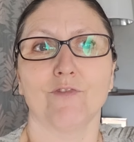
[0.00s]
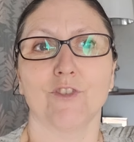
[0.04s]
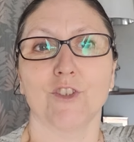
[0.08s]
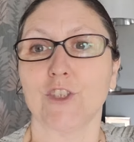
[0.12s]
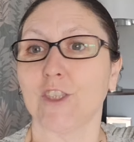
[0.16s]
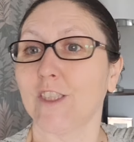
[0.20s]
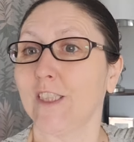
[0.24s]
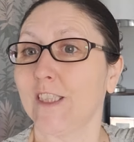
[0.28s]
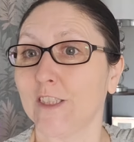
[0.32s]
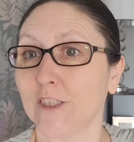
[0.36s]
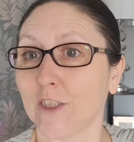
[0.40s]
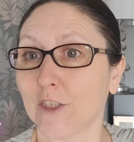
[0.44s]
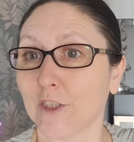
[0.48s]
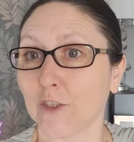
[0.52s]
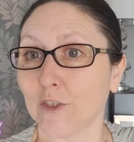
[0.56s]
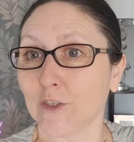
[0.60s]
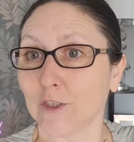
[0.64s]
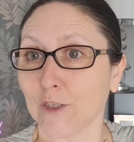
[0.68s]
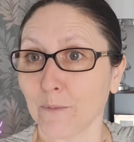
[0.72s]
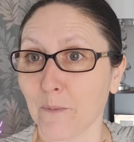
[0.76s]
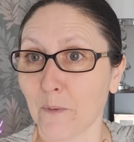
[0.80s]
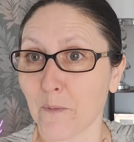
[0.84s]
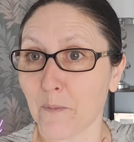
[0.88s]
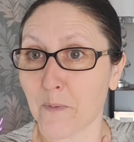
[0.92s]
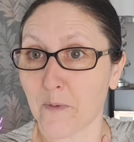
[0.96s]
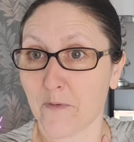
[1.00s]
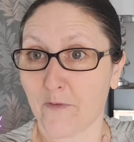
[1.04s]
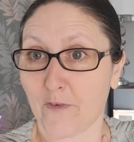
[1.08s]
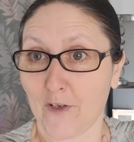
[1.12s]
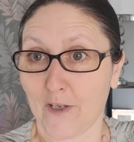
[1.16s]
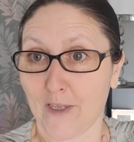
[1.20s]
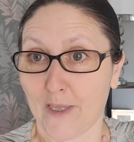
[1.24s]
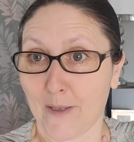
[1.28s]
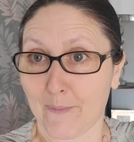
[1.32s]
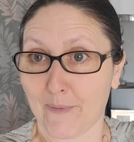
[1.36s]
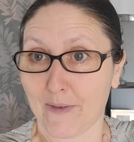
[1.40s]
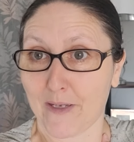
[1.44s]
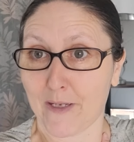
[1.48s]
she needs to do something
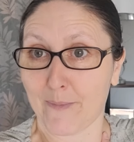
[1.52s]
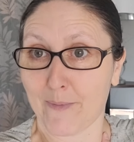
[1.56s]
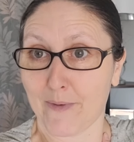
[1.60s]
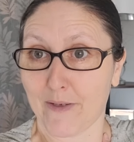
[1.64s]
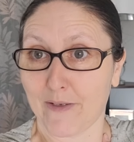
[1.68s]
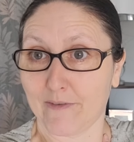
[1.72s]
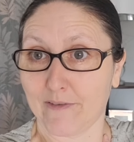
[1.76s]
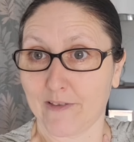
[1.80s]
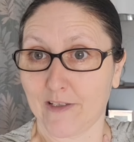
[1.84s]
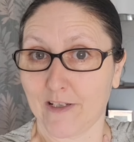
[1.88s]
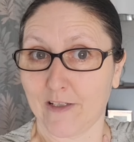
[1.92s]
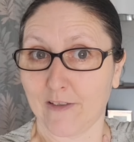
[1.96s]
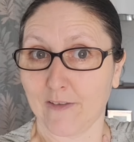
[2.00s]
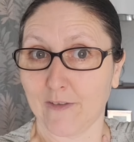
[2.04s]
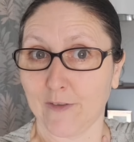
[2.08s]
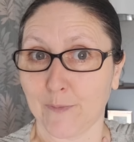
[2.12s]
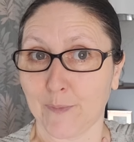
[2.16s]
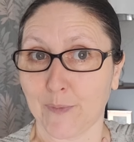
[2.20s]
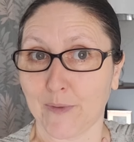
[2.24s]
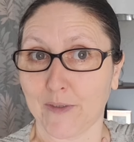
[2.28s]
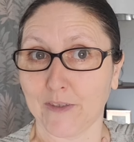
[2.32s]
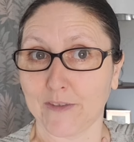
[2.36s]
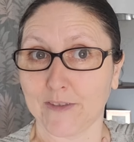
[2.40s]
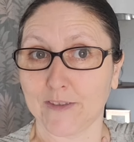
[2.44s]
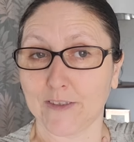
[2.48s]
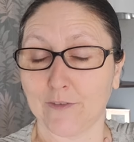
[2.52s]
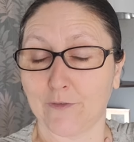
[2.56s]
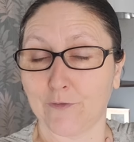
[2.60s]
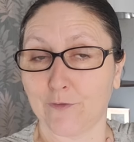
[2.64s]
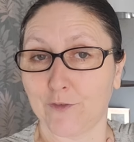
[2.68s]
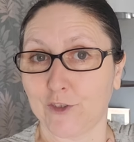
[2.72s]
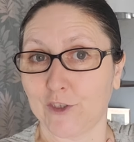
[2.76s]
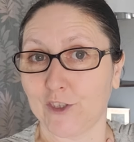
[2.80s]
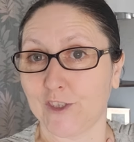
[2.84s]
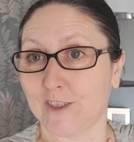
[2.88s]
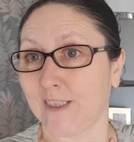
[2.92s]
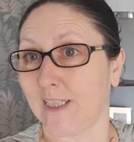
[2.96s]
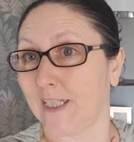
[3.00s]
before that baby arrives. Because if
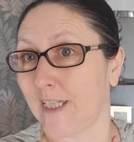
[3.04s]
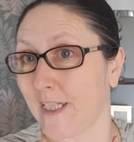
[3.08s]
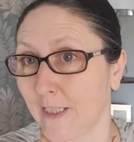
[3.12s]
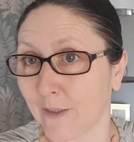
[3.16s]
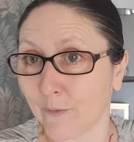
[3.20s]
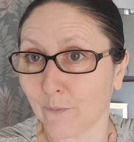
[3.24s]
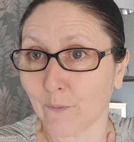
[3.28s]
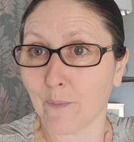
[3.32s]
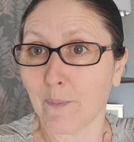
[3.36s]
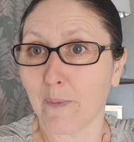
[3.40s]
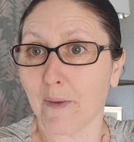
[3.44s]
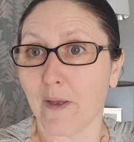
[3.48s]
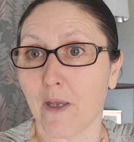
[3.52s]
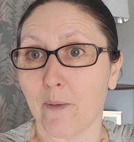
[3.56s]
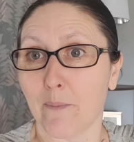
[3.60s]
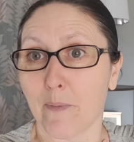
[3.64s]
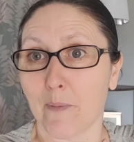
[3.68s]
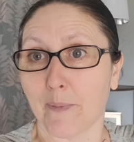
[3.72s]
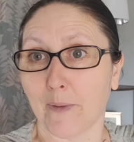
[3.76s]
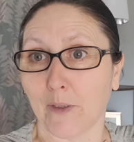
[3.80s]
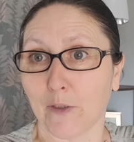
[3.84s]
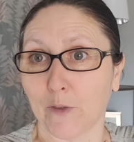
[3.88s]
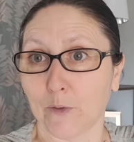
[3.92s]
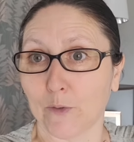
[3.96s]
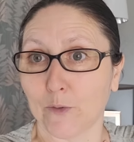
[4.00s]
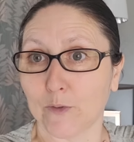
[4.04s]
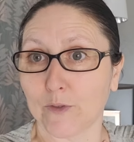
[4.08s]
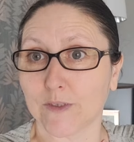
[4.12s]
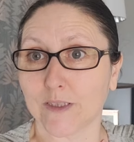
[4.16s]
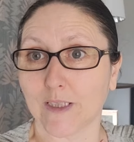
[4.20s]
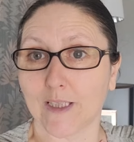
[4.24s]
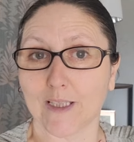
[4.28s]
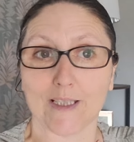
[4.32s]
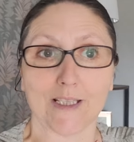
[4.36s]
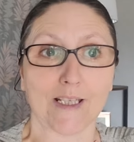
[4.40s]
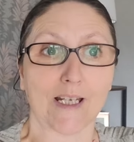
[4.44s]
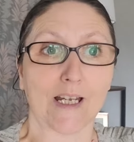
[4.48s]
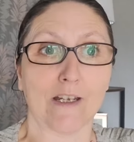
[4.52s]
she's hit with baby blues,
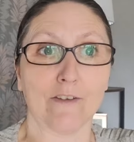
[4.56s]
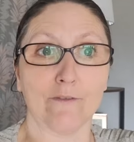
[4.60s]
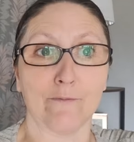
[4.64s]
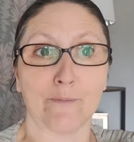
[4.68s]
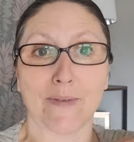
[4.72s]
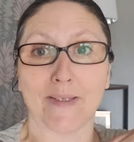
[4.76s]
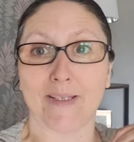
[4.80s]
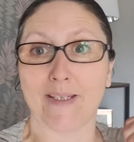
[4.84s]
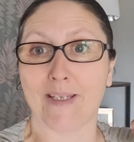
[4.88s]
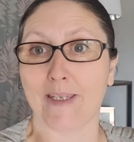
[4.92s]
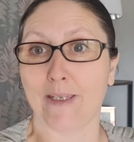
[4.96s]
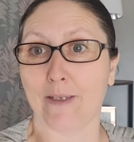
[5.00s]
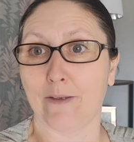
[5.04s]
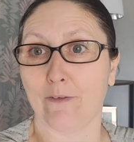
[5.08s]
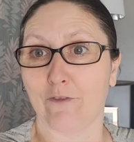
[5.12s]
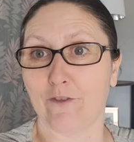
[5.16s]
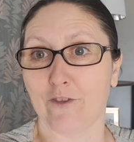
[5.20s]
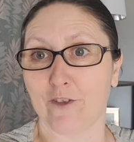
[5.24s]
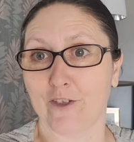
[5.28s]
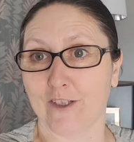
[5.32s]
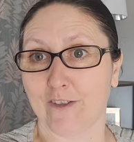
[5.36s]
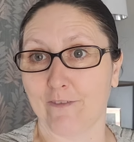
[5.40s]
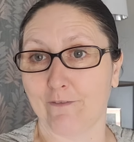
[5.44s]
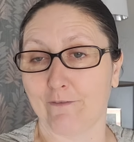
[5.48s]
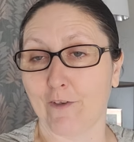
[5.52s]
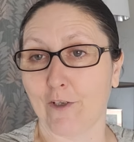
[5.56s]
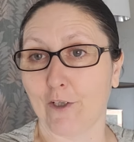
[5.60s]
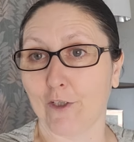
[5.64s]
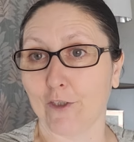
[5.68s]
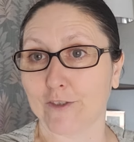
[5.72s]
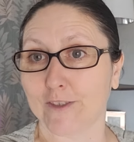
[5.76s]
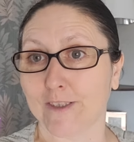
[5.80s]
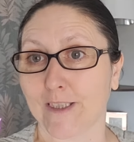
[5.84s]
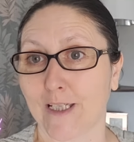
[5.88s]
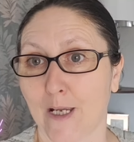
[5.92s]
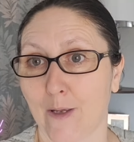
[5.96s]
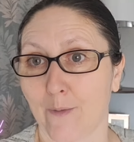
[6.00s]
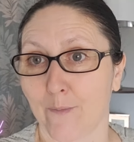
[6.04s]
like I've been hit three,
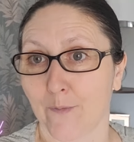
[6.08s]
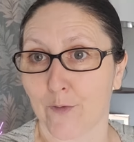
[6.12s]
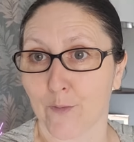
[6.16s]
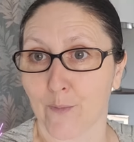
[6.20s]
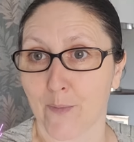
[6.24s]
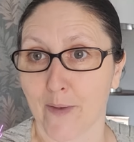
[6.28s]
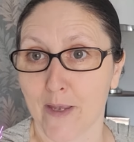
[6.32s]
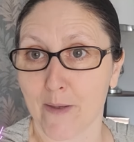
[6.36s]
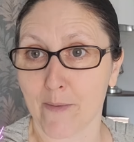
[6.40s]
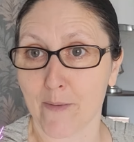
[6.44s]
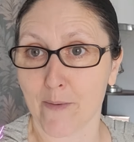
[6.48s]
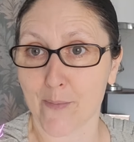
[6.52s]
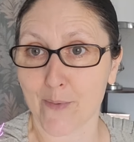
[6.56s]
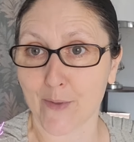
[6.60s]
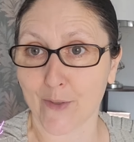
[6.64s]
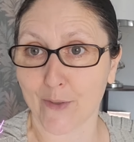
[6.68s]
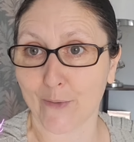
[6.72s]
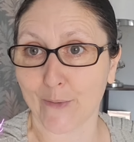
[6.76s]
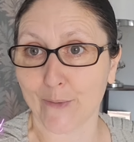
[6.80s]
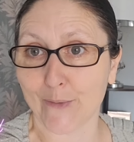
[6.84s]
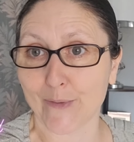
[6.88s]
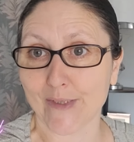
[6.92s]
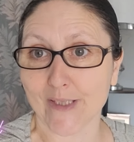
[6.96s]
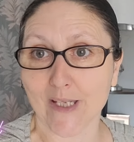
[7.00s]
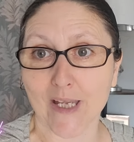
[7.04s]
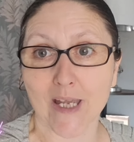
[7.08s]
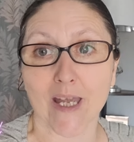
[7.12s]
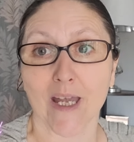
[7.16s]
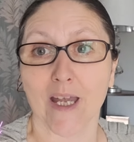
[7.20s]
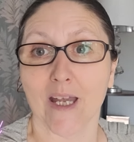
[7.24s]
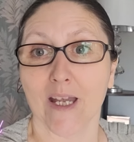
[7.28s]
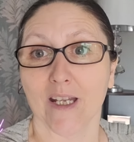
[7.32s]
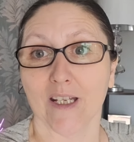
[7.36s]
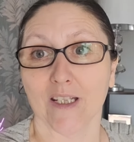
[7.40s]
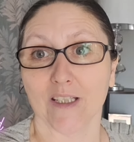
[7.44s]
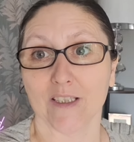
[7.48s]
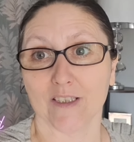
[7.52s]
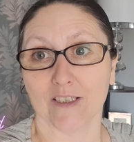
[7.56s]
four times with baby blues,
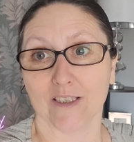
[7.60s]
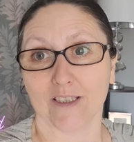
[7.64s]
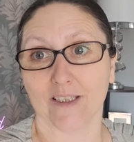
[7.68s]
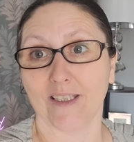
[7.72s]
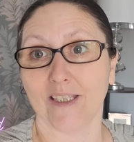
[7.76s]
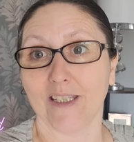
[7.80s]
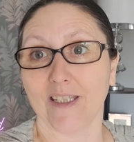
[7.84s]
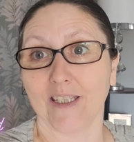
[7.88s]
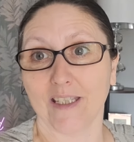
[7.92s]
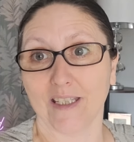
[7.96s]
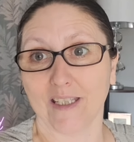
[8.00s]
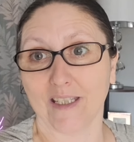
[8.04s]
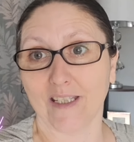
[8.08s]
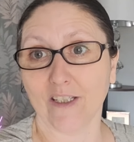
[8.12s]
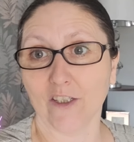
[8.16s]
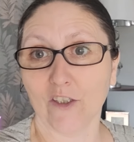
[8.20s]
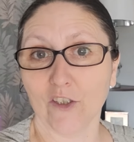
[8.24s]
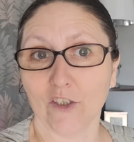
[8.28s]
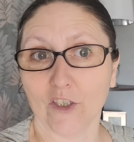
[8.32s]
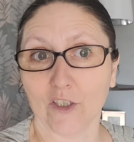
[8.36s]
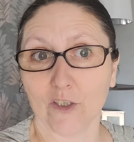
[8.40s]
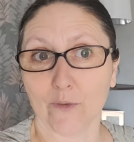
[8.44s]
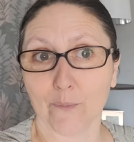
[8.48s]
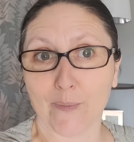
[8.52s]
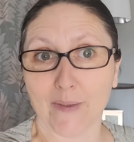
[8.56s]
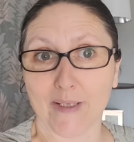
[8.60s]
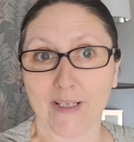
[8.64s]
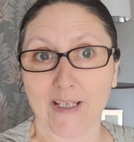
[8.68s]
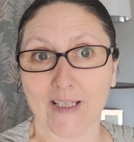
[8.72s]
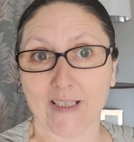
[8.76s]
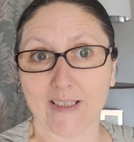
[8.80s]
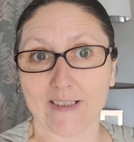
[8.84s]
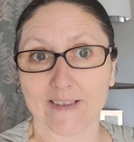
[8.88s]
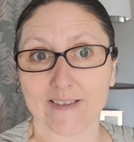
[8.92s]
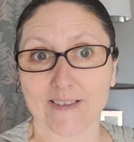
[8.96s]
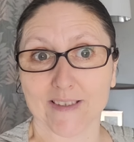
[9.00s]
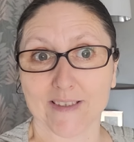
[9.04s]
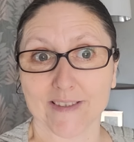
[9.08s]
it ain't gonna be
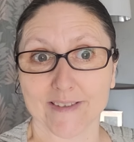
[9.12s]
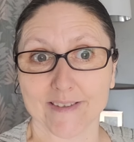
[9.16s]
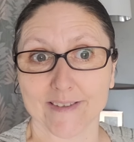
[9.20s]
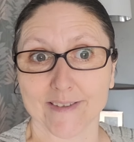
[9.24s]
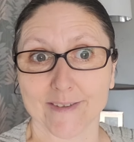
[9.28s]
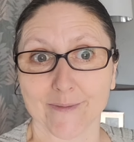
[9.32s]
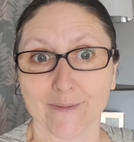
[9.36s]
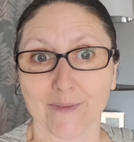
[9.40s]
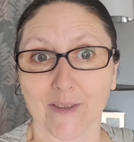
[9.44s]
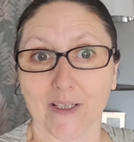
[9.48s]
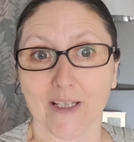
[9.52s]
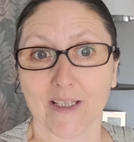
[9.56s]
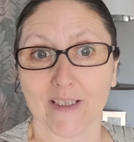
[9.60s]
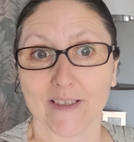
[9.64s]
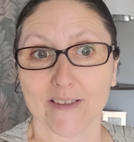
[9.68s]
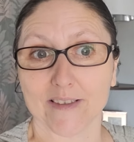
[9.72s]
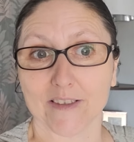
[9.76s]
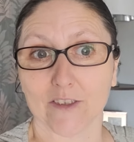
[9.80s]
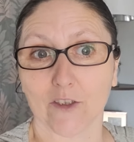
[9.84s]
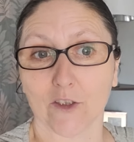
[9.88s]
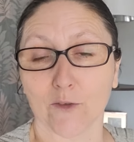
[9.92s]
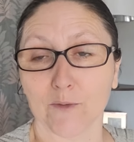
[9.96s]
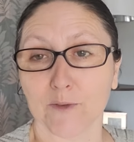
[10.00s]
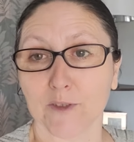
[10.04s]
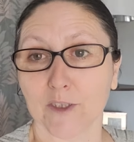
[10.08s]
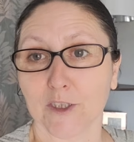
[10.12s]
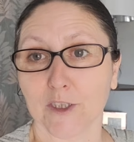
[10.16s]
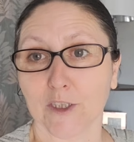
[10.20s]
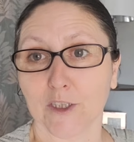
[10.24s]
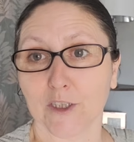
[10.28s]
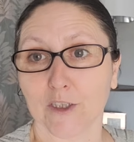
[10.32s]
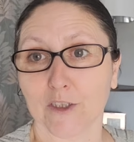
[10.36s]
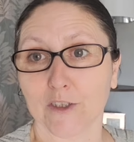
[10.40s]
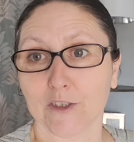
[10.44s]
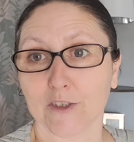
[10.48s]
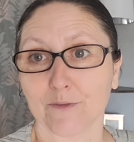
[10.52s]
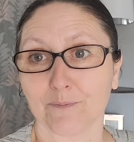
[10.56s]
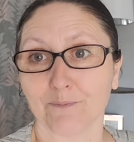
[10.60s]
nice, is it? And up to
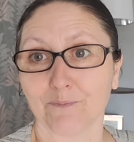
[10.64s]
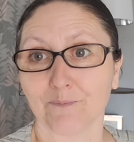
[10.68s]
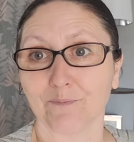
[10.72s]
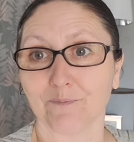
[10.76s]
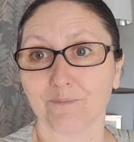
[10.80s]
God,